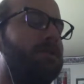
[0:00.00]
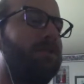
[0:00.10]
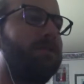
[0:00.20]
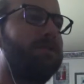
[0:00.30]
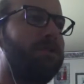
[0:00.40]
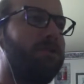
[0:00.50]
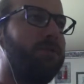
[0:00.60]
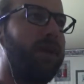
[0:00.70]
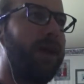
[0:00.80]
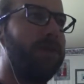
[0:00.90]
certain
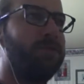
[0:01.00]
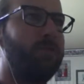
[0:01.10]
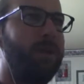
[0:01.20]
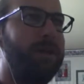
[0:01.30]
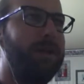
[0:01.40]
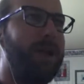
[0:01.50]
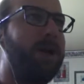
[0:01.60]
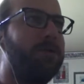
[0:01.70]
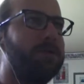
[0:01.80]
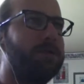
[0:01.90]
student had tweeted
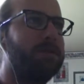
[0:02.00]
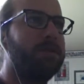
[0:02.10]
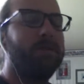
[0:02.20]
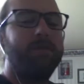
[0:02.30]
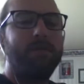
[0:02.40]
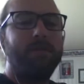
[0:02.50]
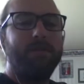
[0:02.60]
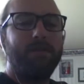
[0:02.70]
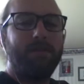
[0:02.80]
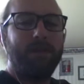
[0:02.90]
out
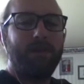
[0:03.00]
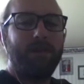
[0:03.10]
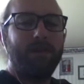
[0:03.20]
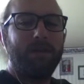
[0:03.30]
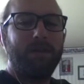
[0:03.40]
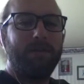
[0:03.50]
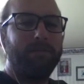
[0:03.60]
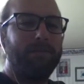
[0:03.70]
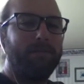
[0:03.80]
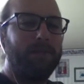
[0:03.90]
the
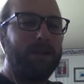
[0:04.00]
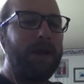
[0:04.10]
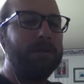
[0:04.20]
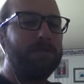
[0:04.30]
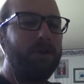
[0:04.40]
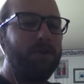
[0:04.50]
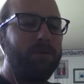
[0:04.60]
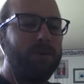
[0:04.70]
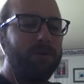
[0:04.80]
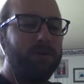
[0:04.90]
class
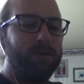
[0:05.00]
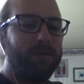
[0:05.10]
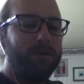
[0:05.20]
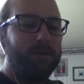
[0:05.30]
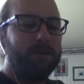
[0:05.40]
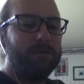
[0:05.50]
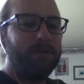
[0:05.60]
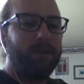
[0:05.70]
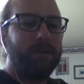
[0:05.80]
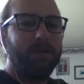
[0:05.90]
code. So
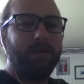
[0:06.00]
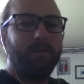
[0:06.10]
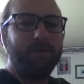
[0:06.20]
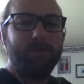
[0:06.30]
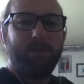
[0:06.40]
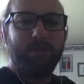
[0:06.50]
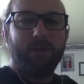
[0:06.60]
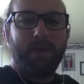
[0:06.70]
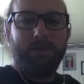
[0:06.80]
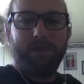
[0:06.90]
then a bunch of people
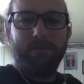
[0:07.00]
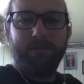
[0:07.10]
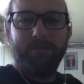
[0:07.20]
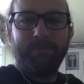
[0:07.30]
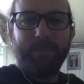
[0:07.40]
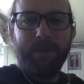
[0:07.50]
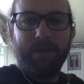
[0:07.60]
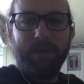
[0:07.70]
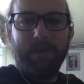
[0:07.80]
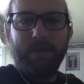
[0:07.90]
came in,
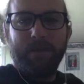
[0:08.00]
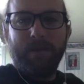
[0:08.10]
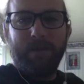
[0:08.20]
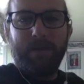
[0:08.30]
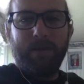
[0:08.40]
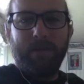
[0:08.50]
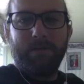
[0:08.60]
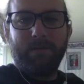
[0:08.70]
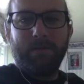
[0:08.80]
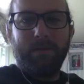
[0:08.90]

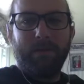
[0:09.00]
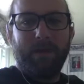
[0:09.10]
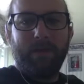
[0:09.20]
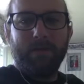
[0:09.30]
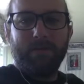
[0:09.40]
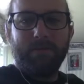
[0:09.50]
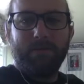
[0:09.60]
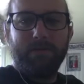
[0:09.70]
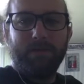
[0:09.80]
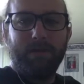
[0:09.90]
and yeah,
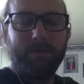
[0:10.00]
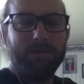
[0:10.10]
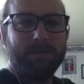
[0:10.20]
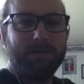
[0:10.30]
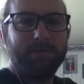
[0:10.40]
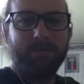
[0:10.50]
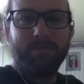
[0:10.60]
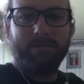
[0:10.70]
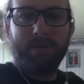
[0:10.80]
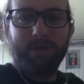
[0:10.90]
it was
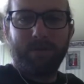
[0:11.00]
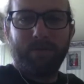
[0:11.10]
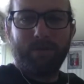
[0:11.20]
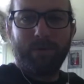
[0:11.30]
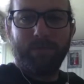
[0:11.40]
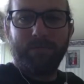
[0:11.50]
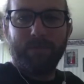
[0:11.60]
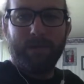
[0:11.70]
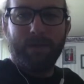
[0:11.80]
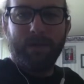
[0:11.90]
really inappropriate.
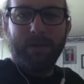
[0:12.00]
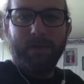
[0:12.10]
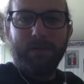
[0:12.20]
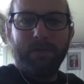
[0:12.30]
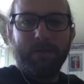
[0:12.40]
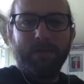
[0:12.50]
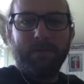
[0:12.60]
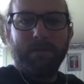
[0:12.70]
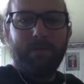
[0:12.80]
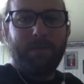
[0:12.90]

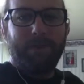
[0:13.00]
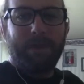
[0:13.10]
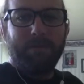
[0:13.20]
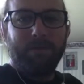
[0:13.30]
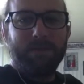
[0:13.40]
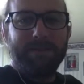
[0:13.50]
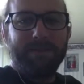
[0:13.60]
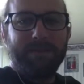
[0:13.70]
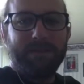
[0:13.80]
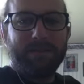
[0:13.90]
Remneat
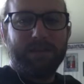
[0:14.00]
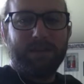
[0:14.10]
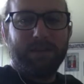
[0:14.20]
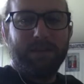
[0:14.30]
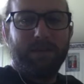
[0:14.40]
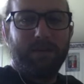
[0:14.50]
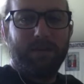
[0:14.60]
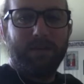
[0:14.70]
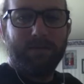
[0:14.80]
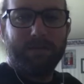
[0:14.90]
wasn't listening. Huh,
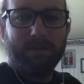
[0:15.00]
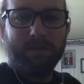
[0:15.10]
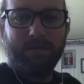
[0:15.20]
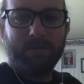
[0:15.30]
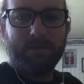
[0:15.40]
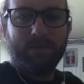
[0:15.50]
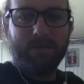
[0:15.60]
that's a first.